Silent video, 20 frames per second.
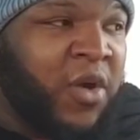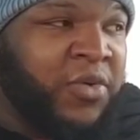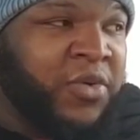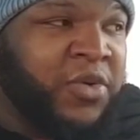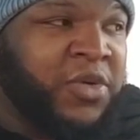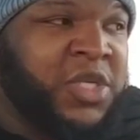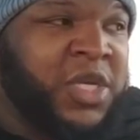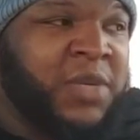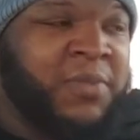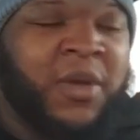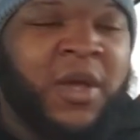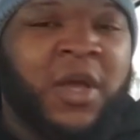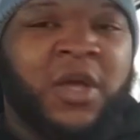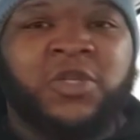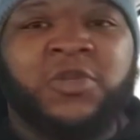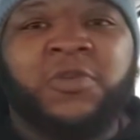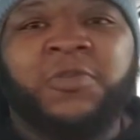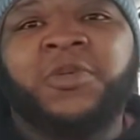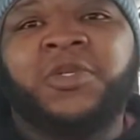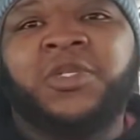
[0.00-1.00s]
ownership,
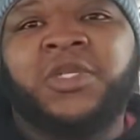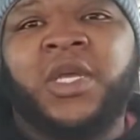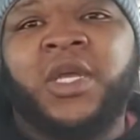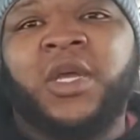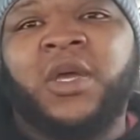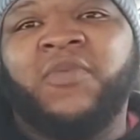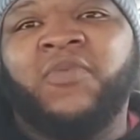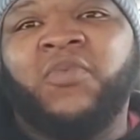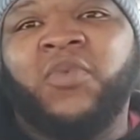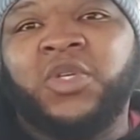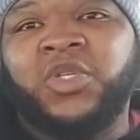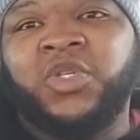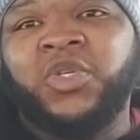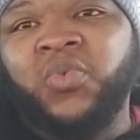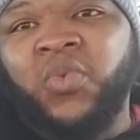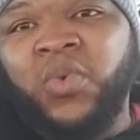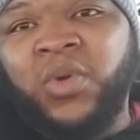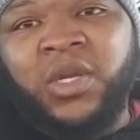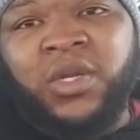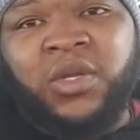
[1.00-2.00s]
100% of what
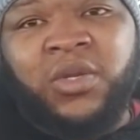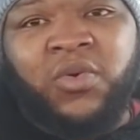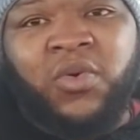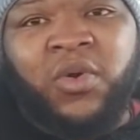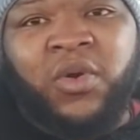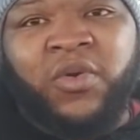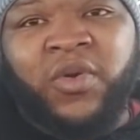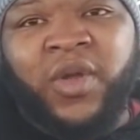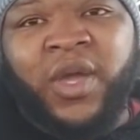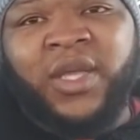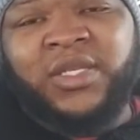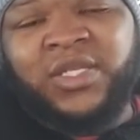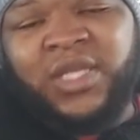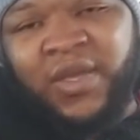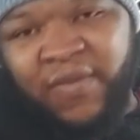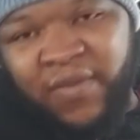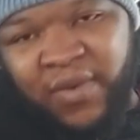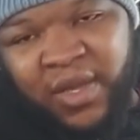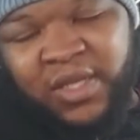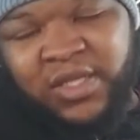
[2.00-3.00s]
you want to do or
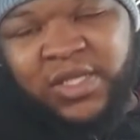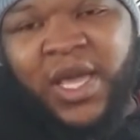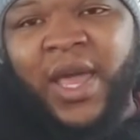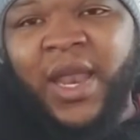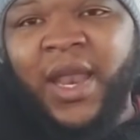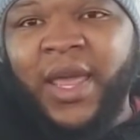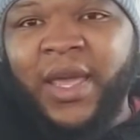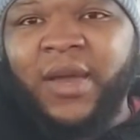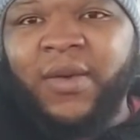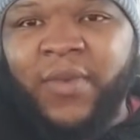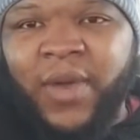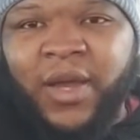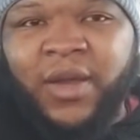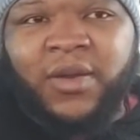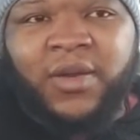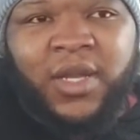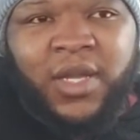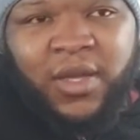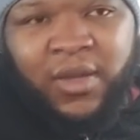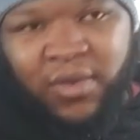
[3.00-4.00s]
creativity. It's kind of like a
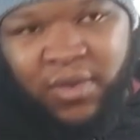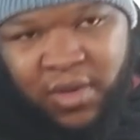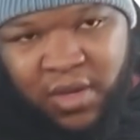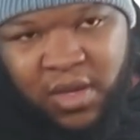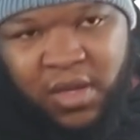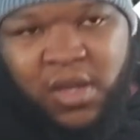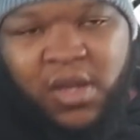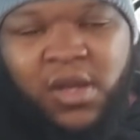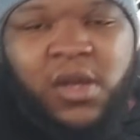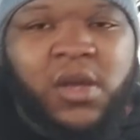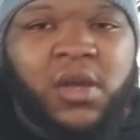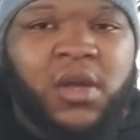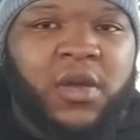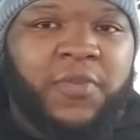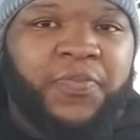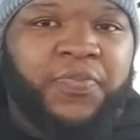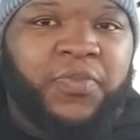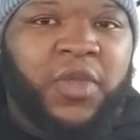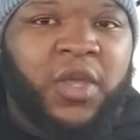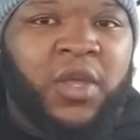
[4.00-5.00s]
record deal.
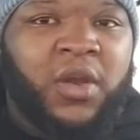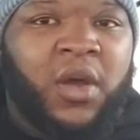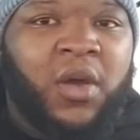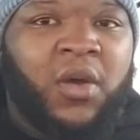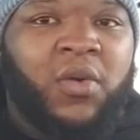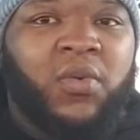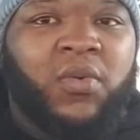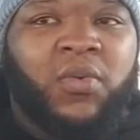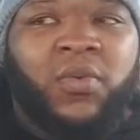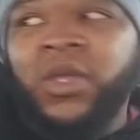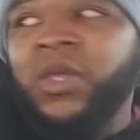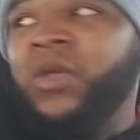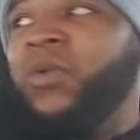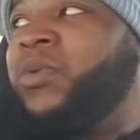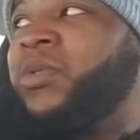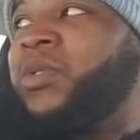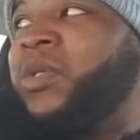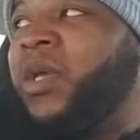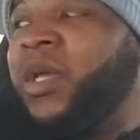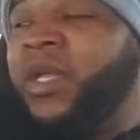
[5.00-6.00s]
You know, when you
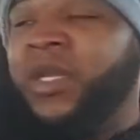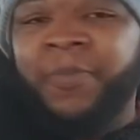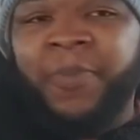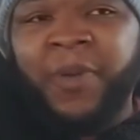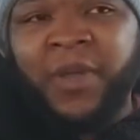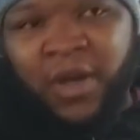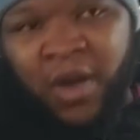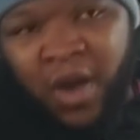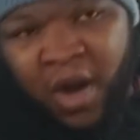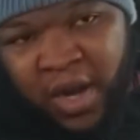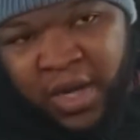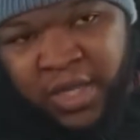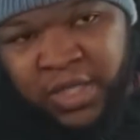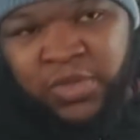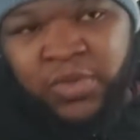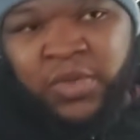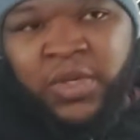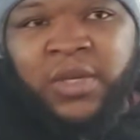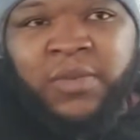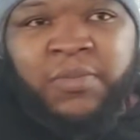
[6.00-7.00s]
was an independent
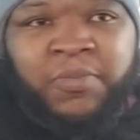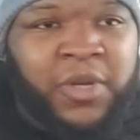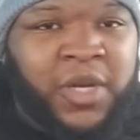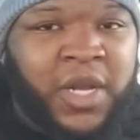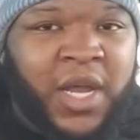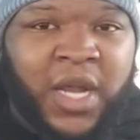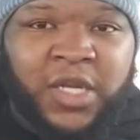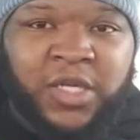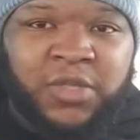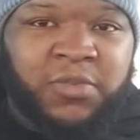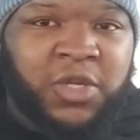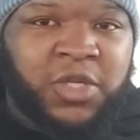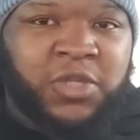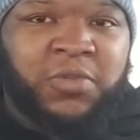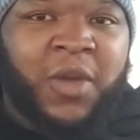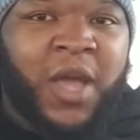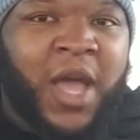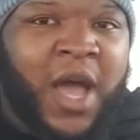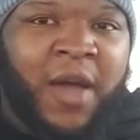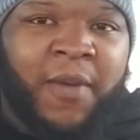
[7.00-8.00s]
artist, you can put out as much
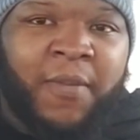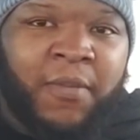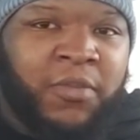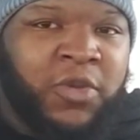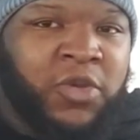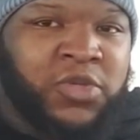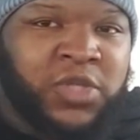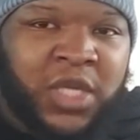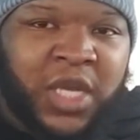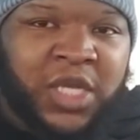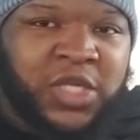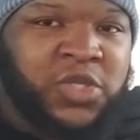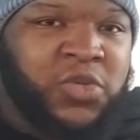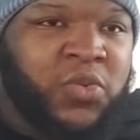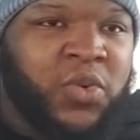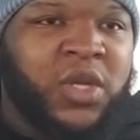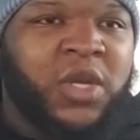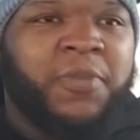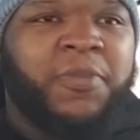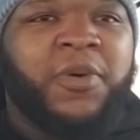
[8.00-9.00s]
music as
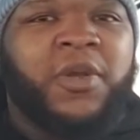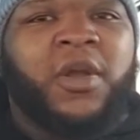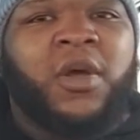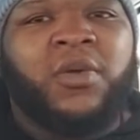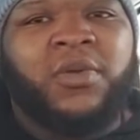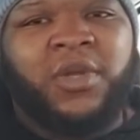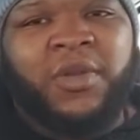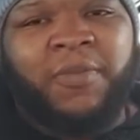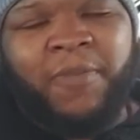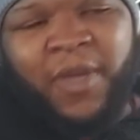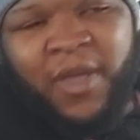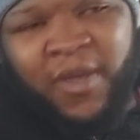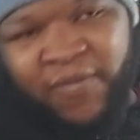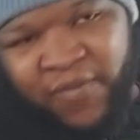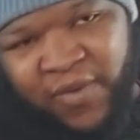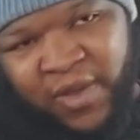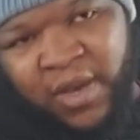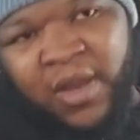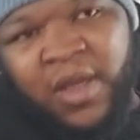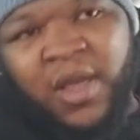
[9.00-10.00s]
you want to put on the
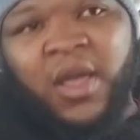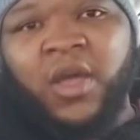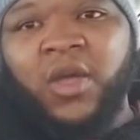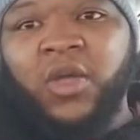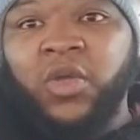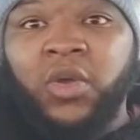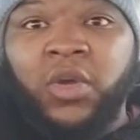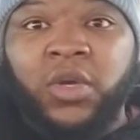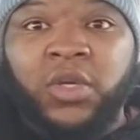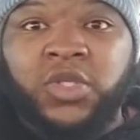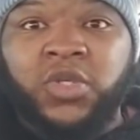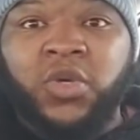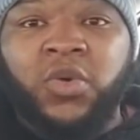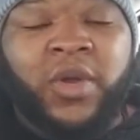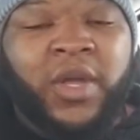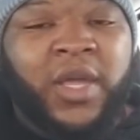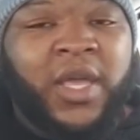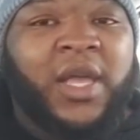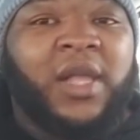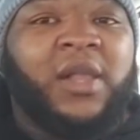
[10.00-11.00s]
piff, and you can
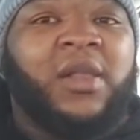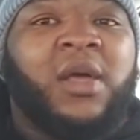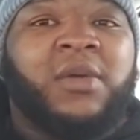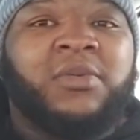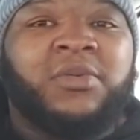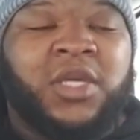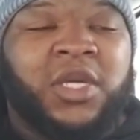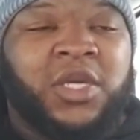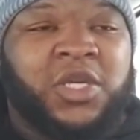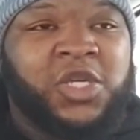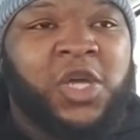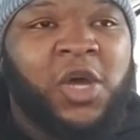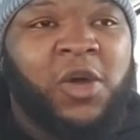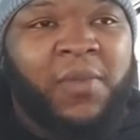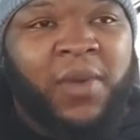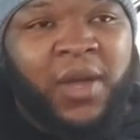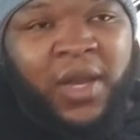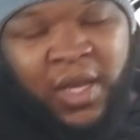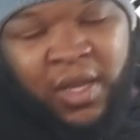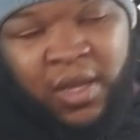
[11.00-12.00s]
tour and hit clubs and get show
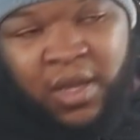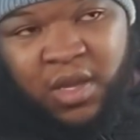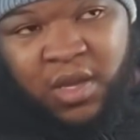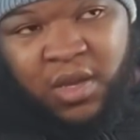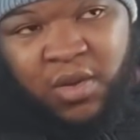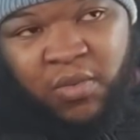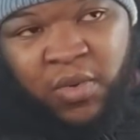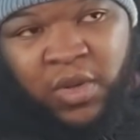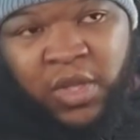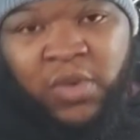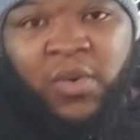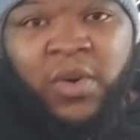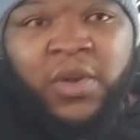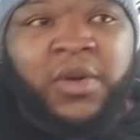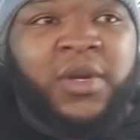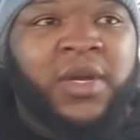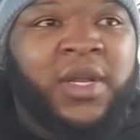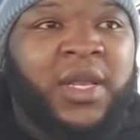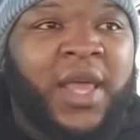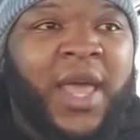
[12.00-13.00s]
money. When you
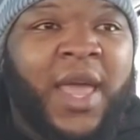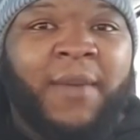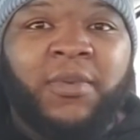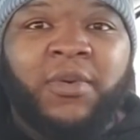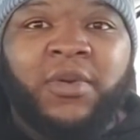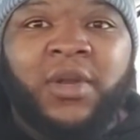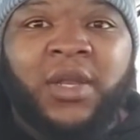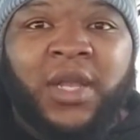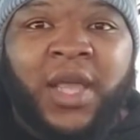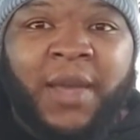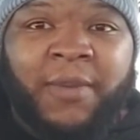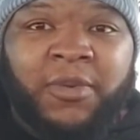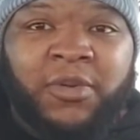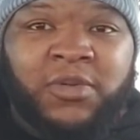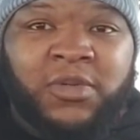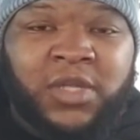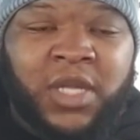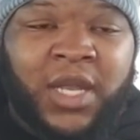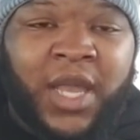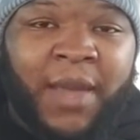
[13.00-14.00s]
under the
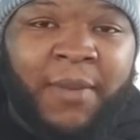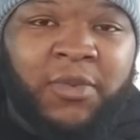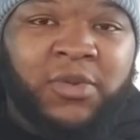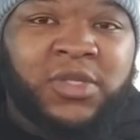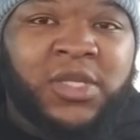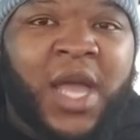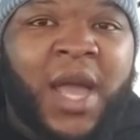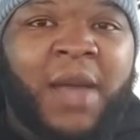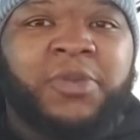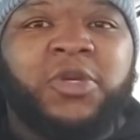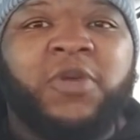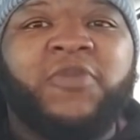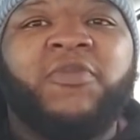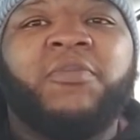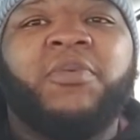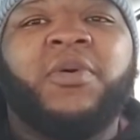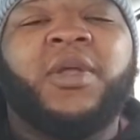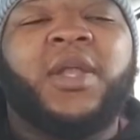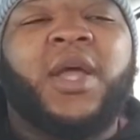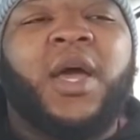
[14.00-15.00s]
label stops you
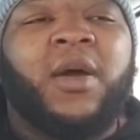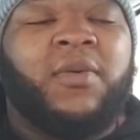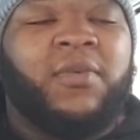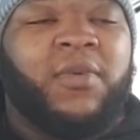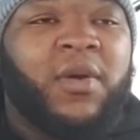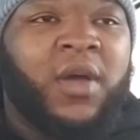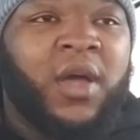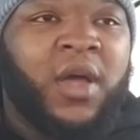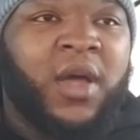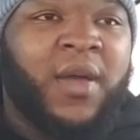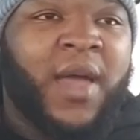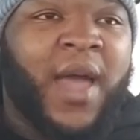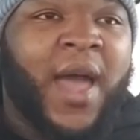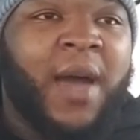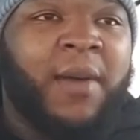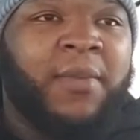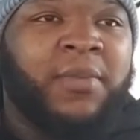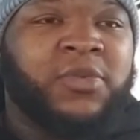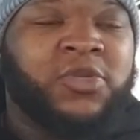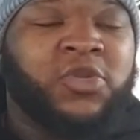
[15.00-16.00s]
from putting out
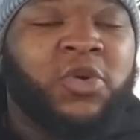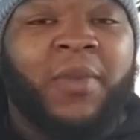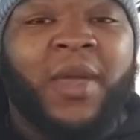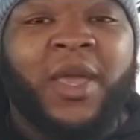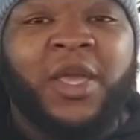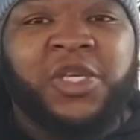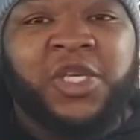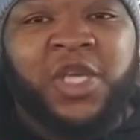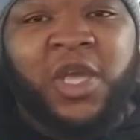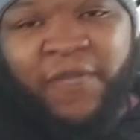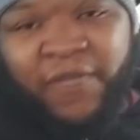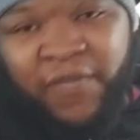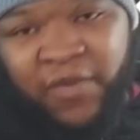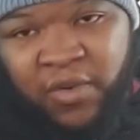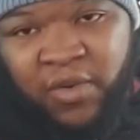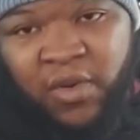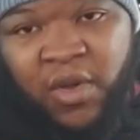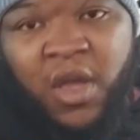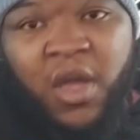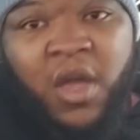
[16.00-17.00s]
albums or may shelf
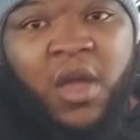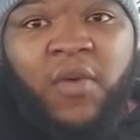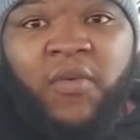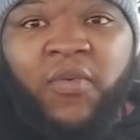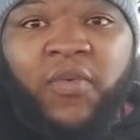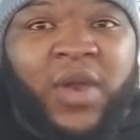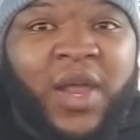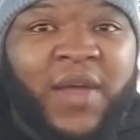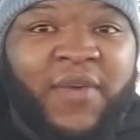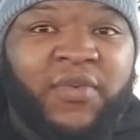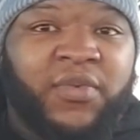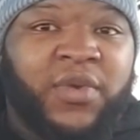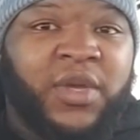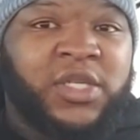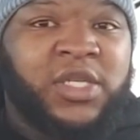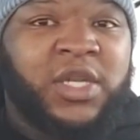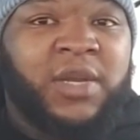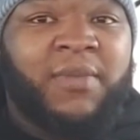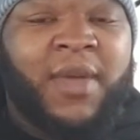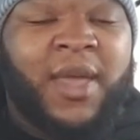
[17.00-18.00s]
you for whatever
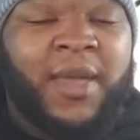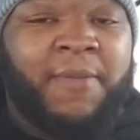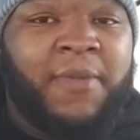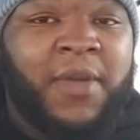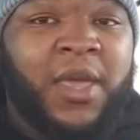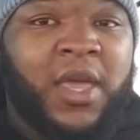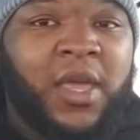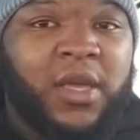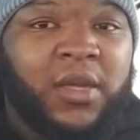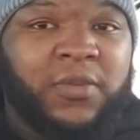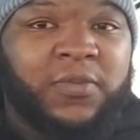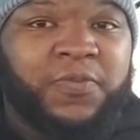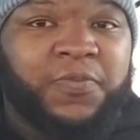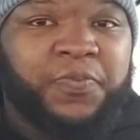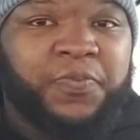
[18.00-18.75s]
reason it may be.